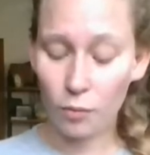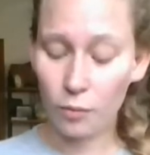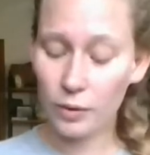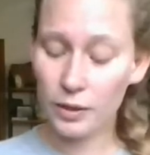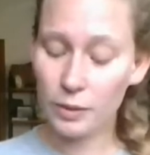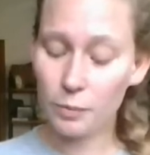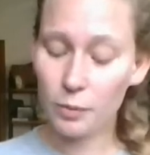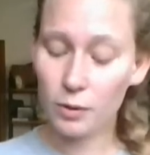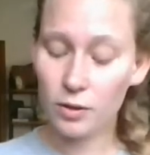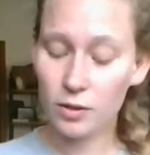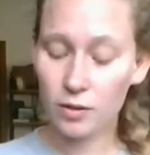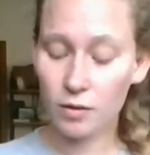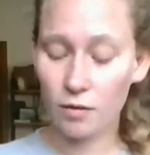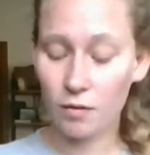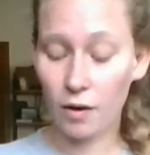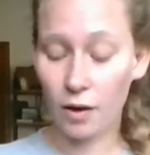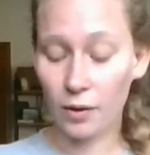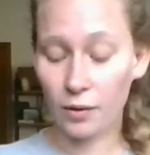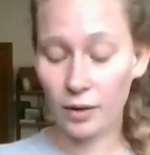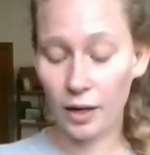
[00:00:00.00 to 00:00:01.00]
Whispers
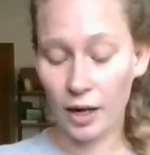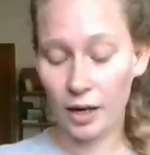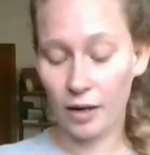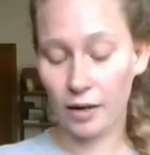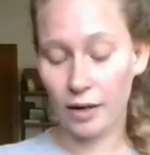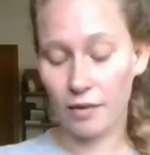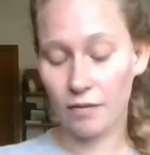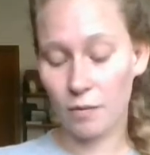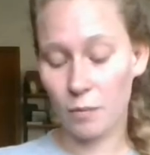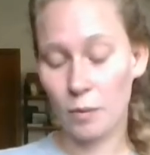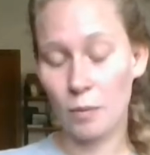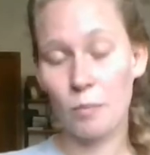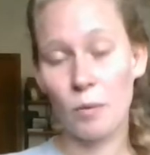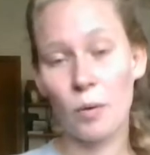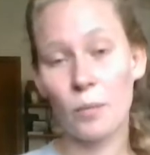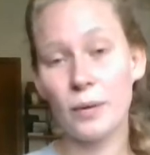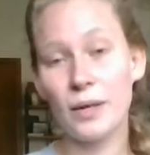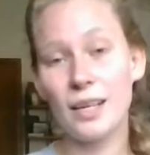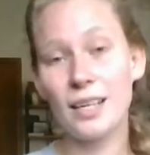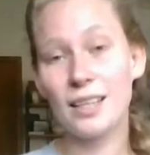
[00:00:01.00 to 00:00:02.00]
followed Harry from the
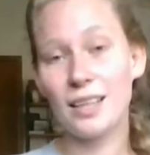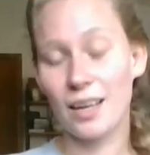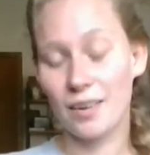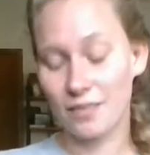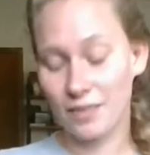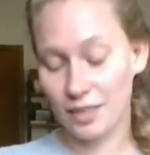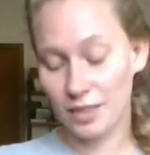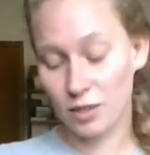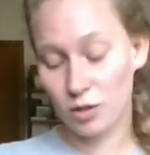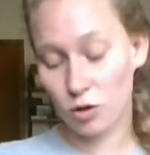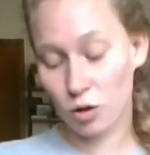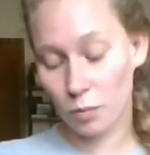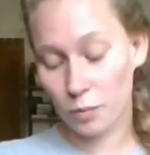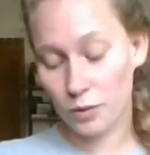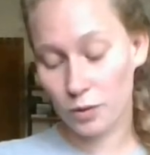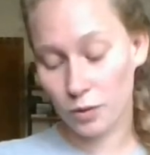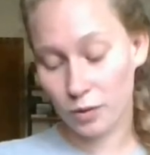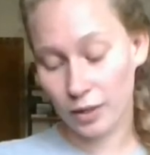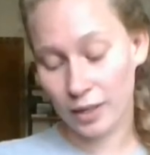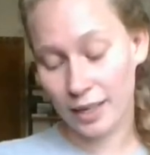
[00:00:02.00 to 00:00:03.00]
moment he left his
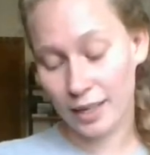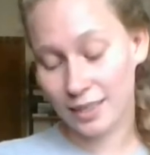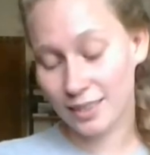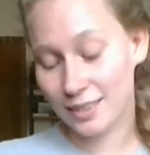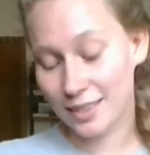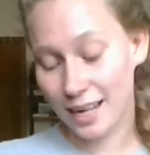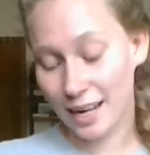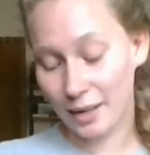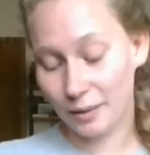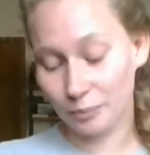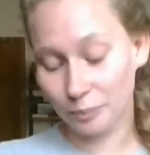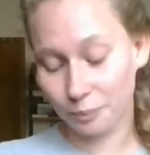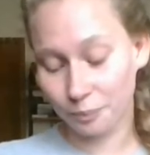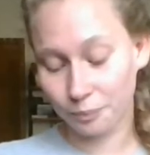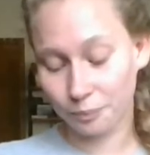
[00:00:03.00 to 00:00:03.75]
dormitory next day.